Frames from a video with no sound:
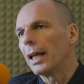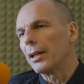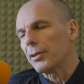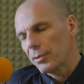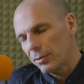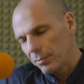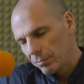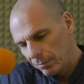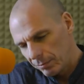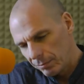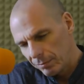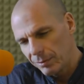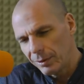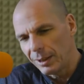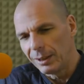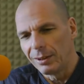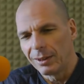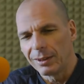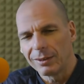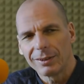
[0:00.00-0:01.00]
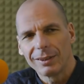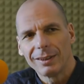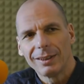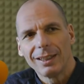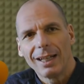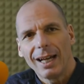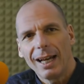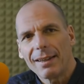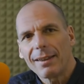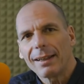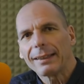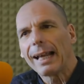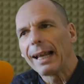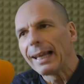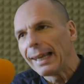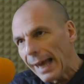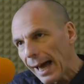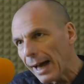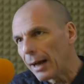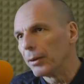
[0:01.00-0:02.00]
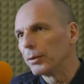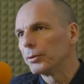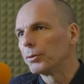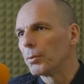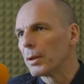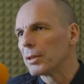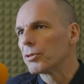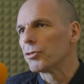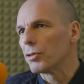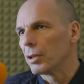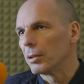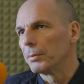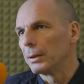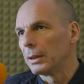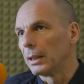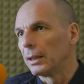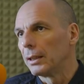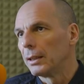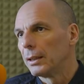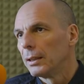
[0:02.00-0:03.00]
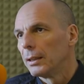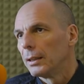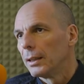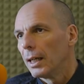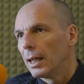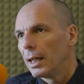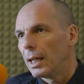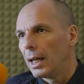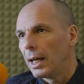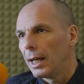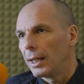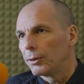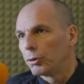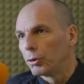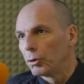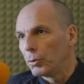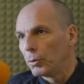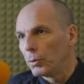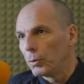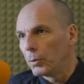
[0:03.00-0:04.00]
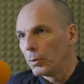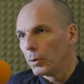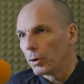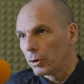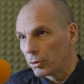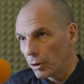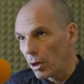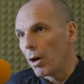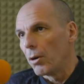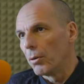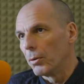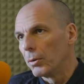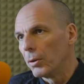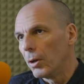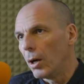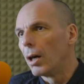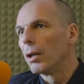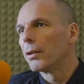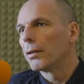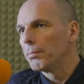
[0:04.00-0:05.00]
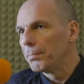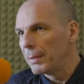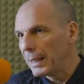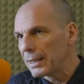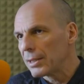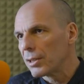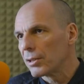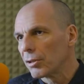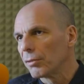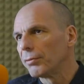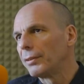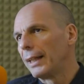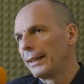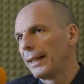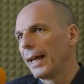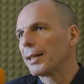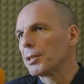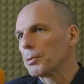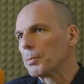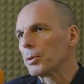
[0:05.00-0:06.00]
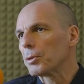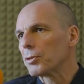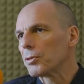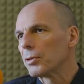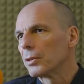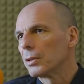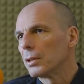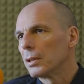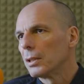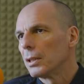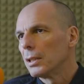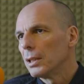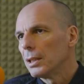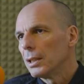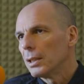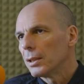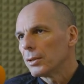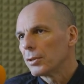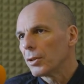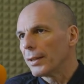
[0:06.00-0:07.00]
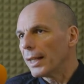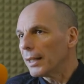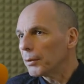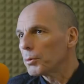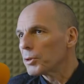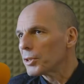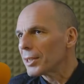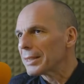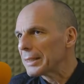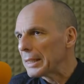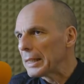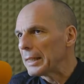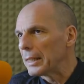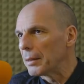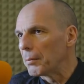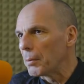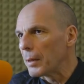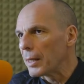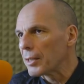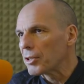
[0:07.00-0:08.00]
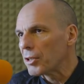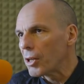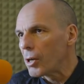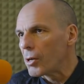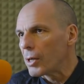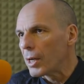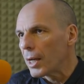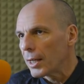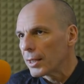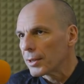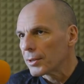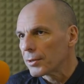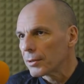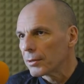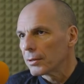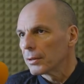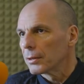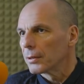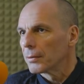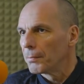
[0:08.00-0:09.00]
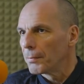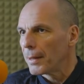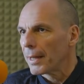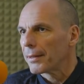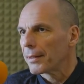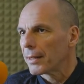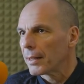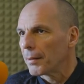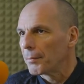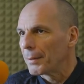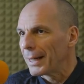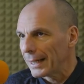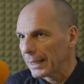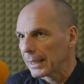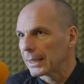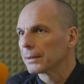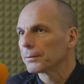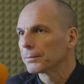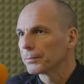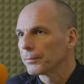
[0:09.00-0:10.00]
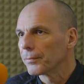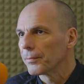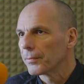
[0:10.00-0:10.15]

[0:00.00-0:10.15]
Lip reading: Yes, indeed. And that allowed West Germany to grow on the basis of net exports. So that was sustainable as long as Mother America